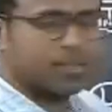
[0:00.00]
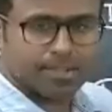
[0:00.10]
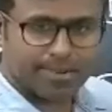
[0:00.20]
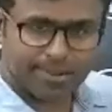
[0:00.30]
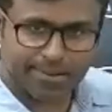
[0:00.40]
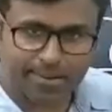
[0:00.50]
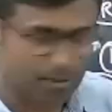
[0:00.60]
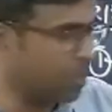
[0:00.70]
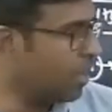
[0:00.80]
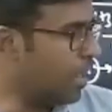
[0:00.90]
settle here.
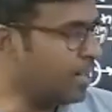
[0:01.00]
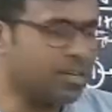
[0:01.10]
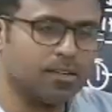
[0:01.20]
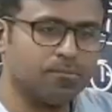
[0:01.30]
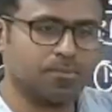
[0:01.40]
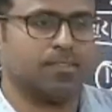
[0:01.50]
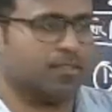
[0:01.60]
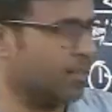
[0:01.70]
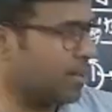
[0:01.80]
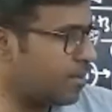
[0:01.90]
And
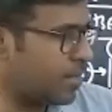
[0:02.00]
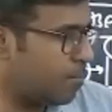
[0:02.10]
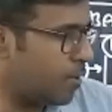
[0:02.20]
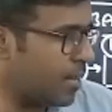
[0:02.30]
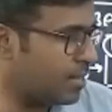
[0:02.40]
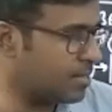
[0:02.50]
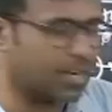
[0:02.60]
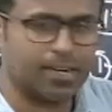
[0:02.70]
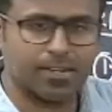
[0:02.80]
the point is that